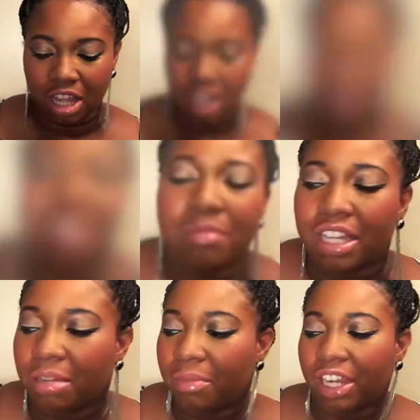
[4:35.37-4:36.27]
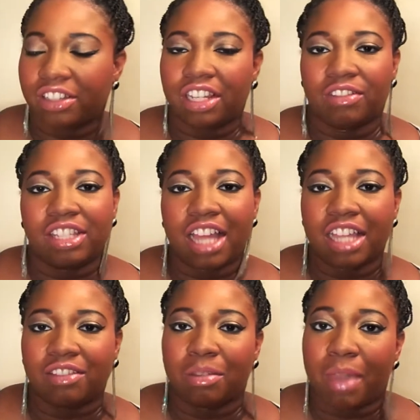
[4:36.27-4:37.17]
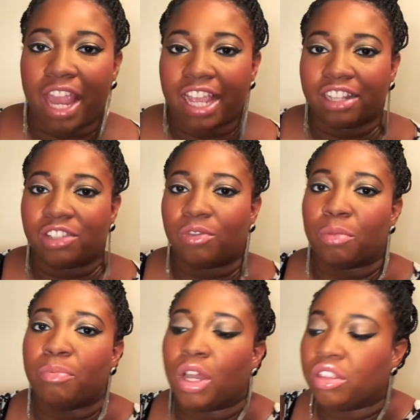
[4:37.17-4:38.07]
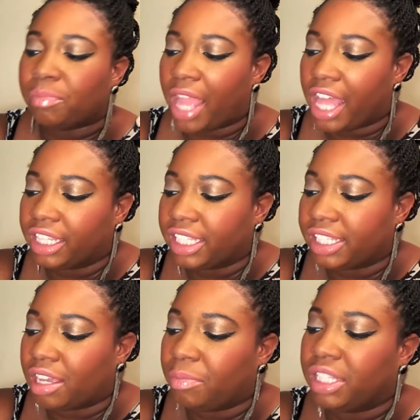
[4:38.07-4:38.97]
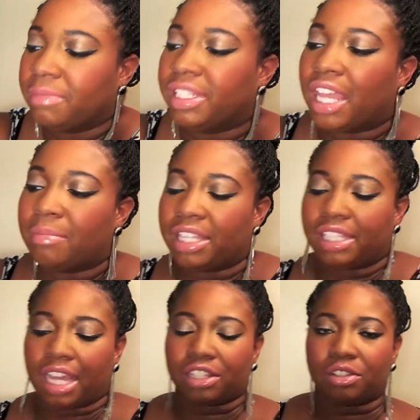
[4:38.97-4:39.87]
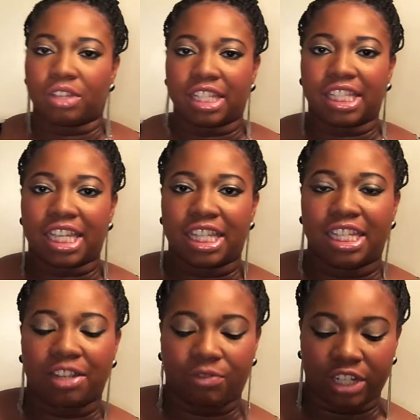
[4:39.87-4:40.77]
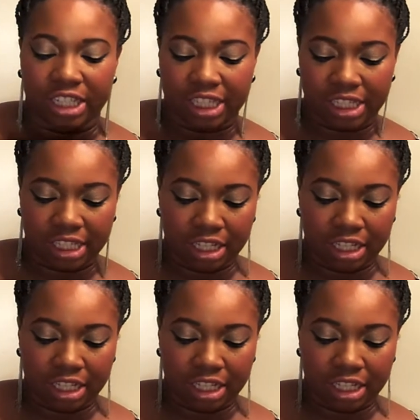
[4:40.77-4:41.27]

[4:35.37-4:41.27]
This can be a comparison of the size of the pans for both palettes. I'll put them side by side so you can see the difference.